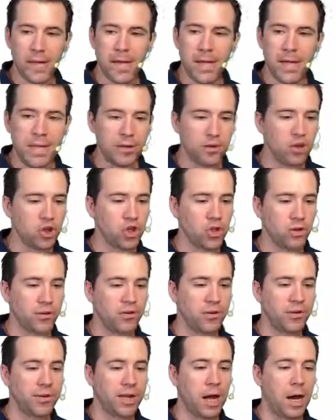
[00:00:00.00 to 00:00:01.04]
it's
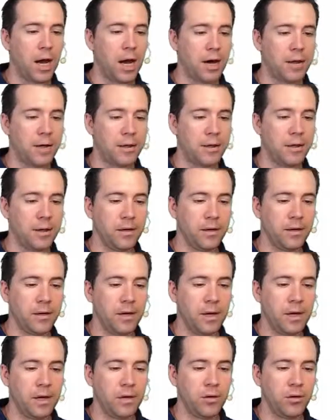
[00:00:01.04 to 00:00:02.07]
just targeted
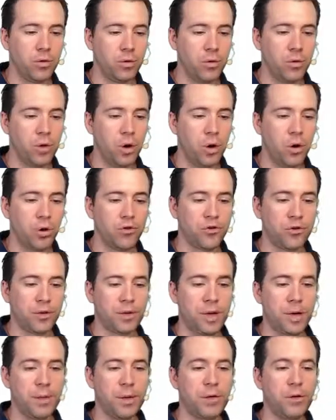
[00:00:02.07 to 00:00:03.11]
to
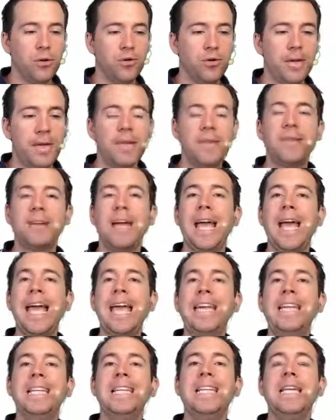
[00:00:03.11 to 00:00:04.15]
Austria. Because it's an
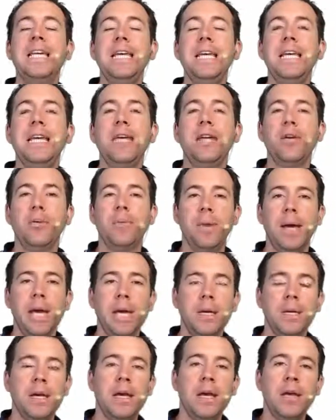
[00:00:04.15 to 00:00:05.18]
AT
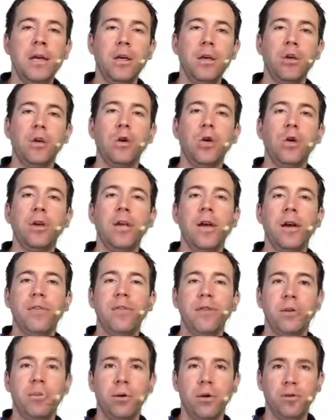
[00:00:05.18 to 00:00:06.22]
domain, you don't
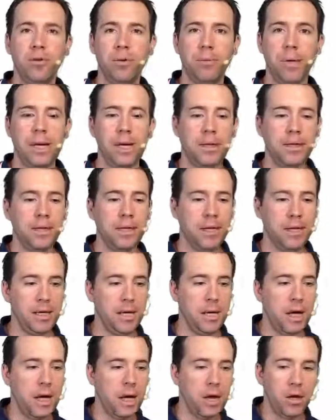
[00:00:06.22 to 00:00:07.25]
have the
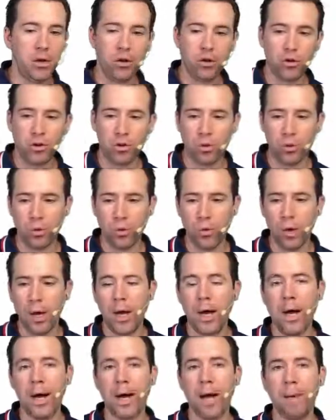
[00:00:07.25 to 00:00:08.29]
possibility to
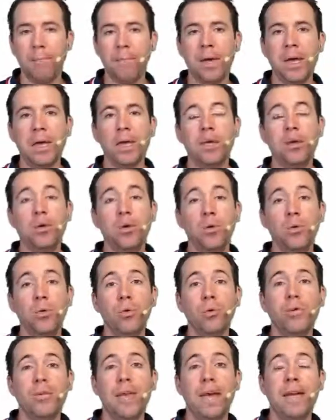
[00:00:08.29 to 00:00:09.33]

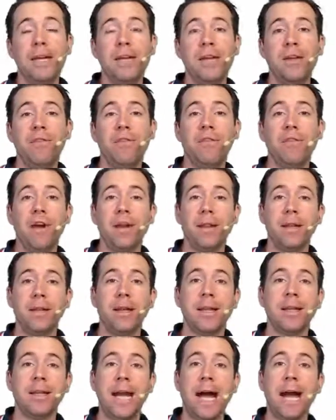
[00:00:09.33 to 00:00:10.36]
use a different
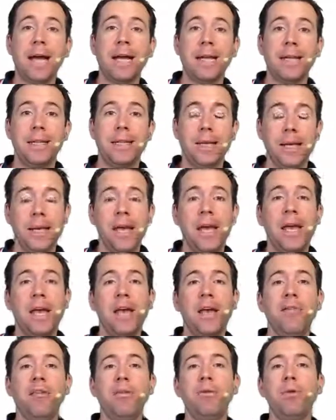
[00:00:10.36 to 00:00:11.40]
targeting.
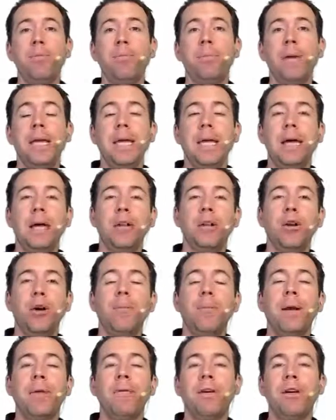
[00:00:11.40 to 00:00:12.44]
If it would be a
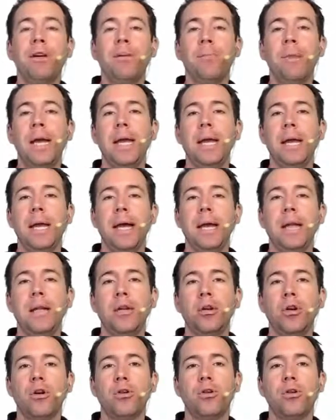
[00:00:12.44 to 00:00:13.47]
top-level domain like
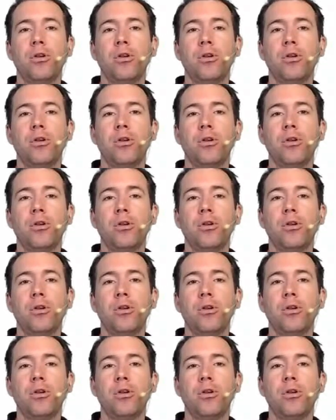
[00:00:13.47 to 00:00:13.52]
a